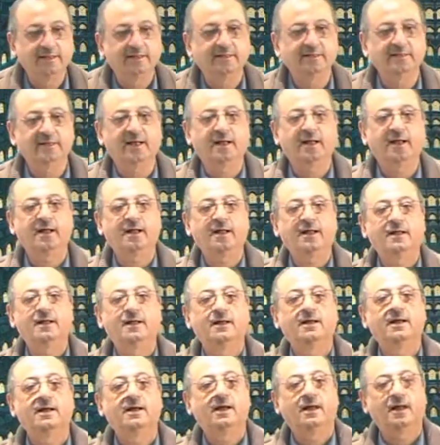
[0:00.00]
Ya
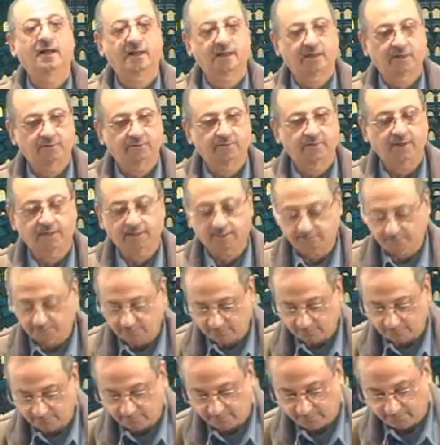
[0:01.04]

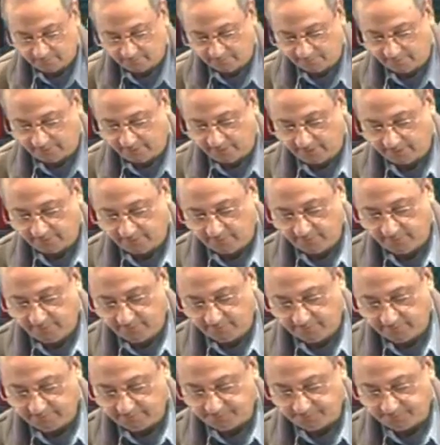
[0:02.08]
akhawatu. Very good.